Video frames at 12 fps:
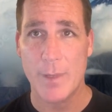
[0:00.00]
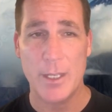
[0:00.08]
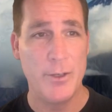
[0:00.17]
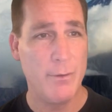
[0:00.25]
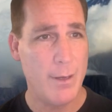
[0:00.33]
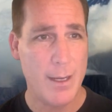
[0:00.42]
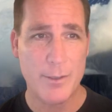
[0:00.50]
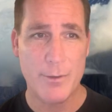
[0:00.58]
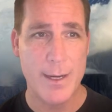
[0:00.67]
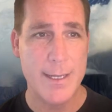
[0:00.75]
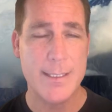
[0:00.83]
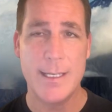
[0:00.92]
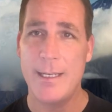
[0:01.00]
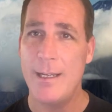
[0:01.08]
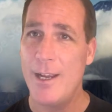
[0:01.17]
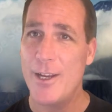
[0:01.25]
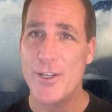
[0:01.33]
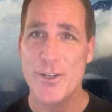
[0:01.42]
you're not crazy,
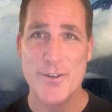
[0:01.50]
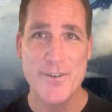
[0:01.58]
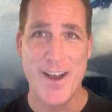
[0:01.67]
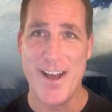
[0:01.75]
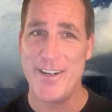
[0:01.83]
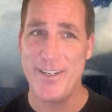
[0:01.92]
you're not